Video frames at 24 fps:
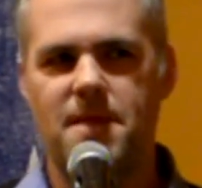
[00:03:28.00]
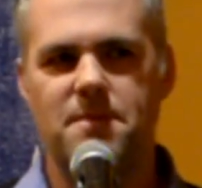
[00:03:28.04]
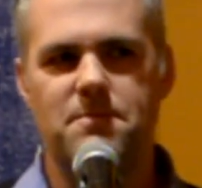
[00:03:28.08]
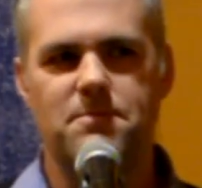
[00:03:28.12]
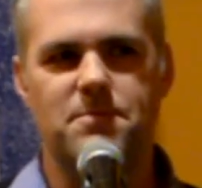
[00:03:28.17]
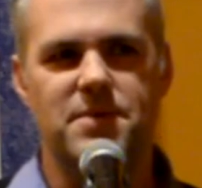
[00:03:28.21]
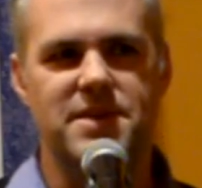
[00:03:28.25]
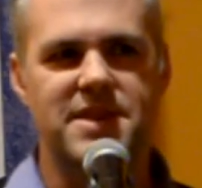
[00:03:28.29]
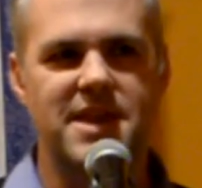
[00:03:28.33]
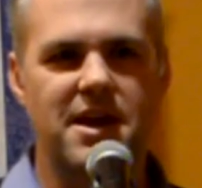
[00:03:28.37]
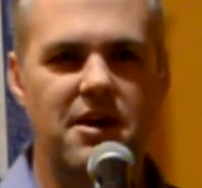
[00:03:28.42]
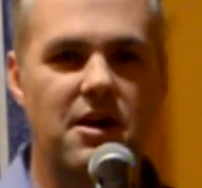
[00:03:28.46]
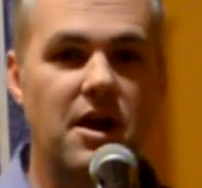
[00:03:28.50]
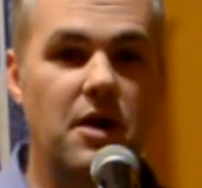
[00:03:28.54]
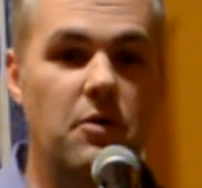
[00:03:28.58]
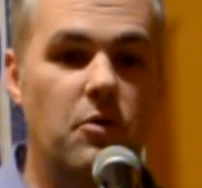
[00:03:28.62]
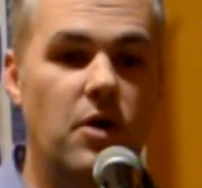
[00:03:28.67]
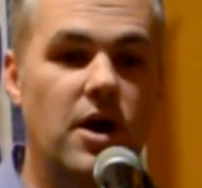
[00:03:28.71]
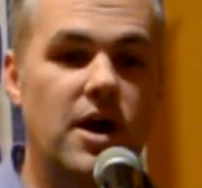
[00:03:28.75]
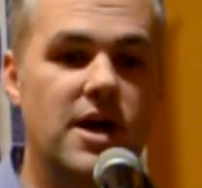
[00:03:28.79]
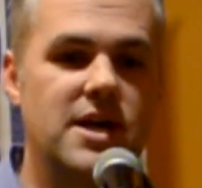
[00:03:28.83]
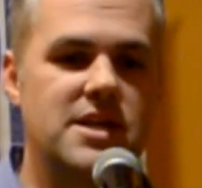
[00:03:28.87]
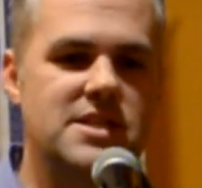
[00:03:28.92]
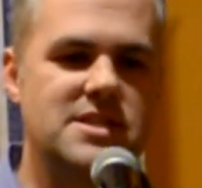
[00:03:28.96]
but there I
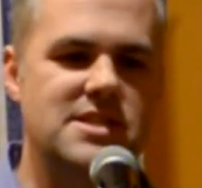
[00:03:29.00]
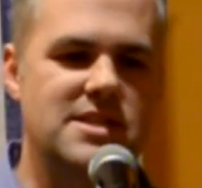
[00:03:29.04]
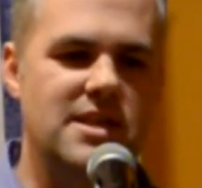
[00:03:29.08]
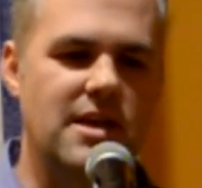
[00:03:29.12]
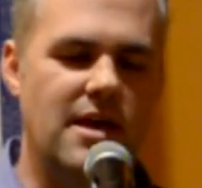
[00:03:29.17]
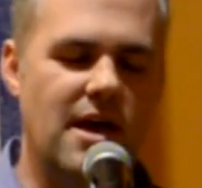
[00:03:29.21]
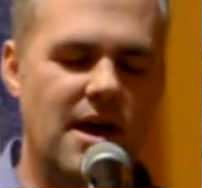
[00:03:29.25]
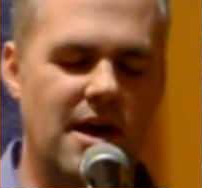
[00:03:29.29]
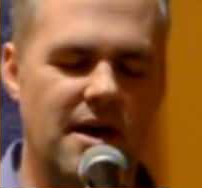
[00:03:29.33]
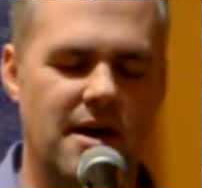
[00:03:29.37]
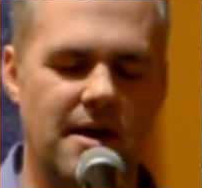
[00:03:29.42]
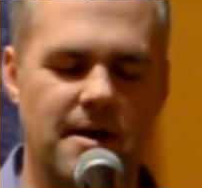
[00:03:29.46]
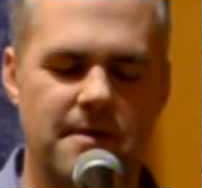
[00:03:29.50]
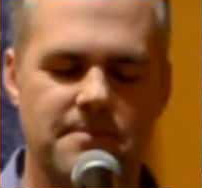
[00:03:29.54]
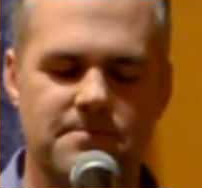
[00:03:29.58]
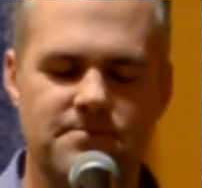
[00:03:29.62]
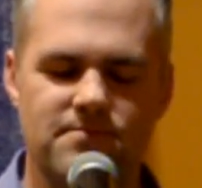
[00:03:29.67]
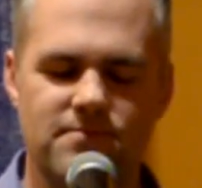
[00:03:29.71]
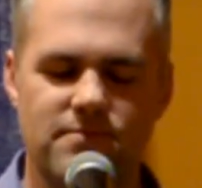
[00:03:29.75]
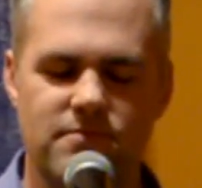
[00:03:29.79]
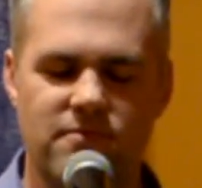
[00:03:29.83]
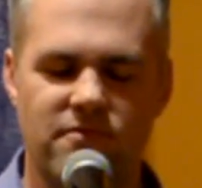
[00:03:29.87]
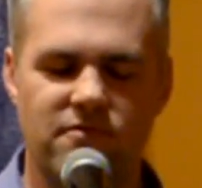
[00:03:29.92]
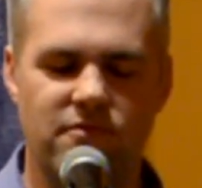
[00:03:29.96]
was,
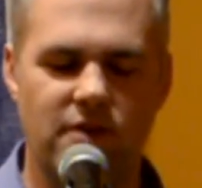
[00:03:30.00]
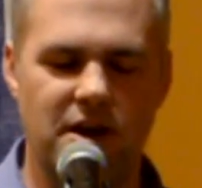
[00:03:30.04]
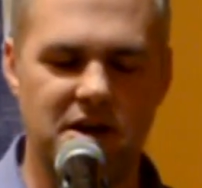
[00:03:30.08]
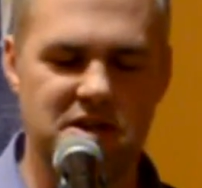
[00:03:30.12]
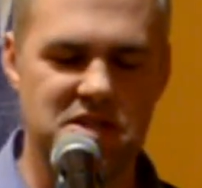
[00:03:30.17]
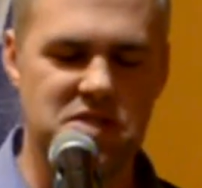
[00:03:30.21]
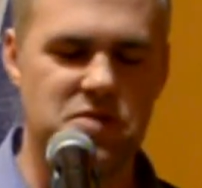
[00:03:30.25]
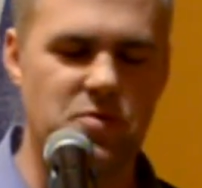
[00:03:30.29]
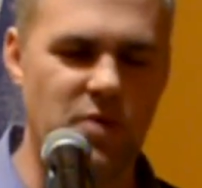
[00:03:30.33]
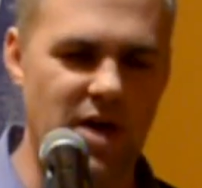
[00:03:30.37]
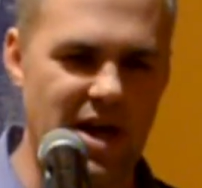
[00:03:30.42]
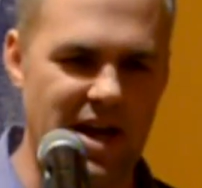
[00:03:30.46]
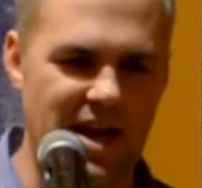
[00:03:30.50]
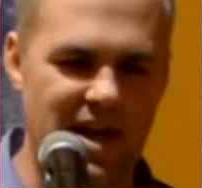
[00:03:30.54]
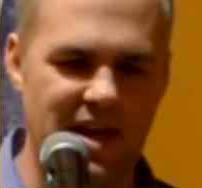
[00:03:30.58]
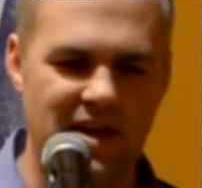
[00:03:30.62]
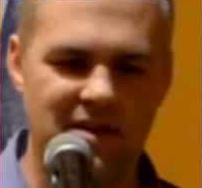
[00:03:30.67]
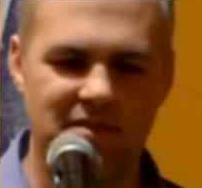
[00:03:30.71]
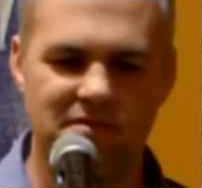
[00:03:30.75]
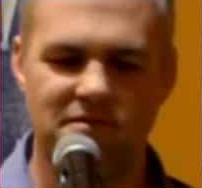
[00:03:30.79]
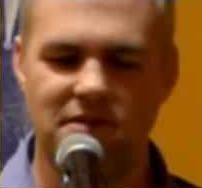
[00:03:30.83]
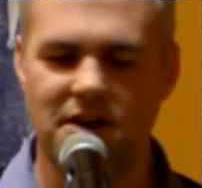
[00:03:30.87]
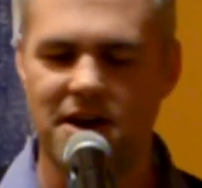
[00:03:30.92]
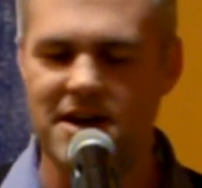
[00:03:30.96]
um, very
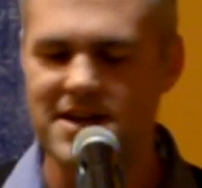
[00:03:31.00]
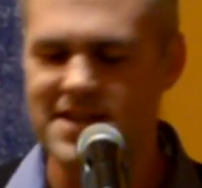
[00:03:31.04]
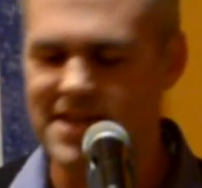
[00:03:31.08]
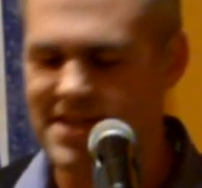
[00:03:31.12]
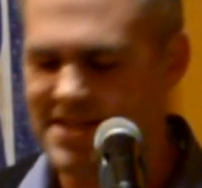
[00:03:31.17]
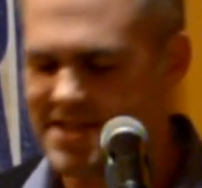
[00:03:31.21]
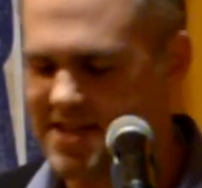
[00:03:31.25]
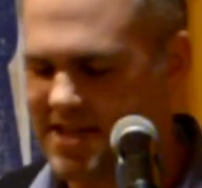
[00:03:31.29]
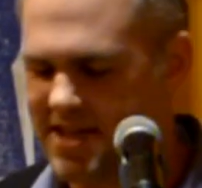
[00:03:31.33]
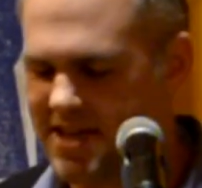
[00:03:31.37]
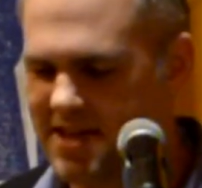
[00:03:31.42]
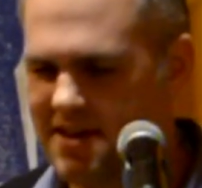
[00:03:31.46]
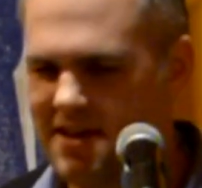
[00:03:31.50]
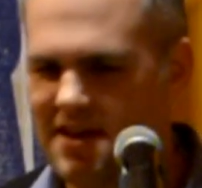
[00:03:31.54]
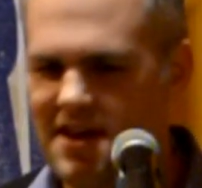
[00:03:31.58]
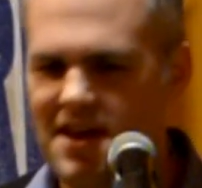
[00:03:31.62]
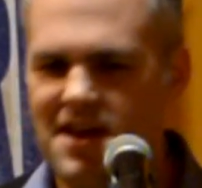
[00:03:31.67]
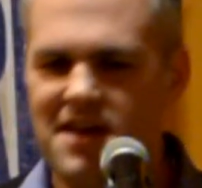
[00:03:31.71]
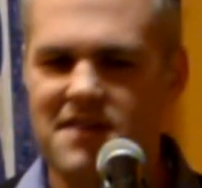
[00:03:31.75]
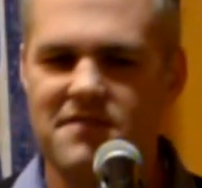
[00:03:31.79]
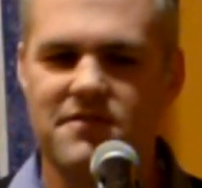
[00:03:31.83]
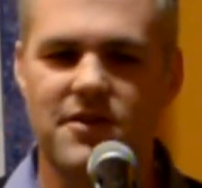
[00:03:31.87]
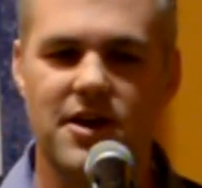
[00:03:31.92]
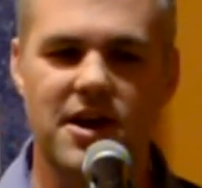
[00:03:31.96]
sweaty, very dizzy,
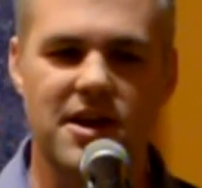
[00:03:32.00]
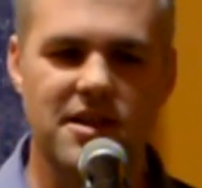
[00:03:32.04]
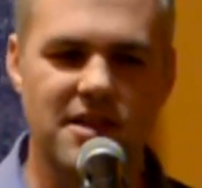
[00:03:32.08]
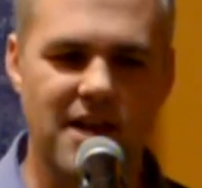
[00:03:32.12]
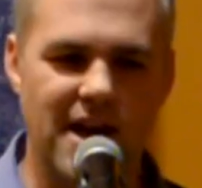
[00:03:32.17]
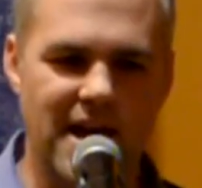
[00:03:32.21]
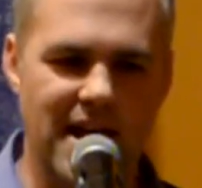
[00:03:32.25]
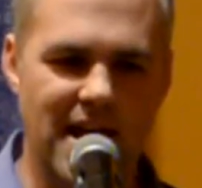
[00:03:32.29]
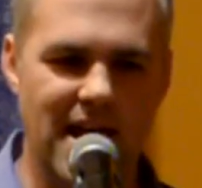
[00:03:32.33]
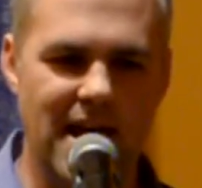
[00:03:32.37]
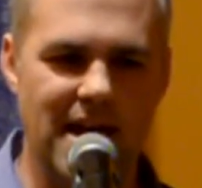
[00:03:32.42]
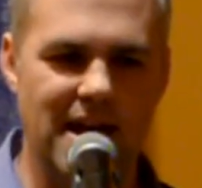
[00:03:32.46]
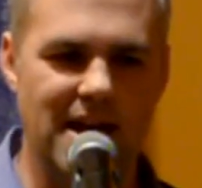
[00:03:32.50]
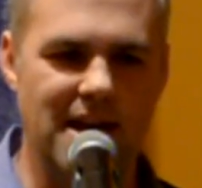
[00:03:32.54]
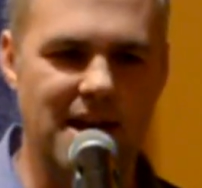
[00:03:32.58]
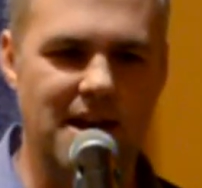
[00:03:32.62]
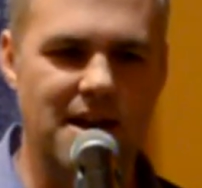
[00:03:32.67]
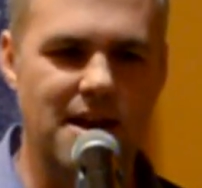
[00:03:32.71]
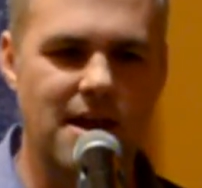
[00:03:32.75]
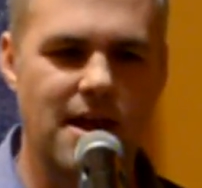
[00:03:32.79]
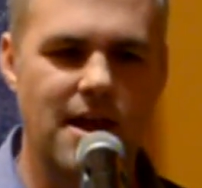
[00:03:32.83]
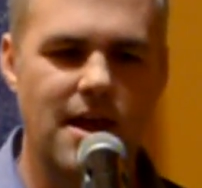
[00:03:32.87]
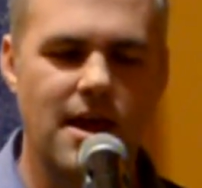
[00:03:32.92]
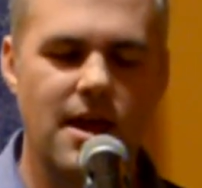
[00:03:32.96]
very lightheaded,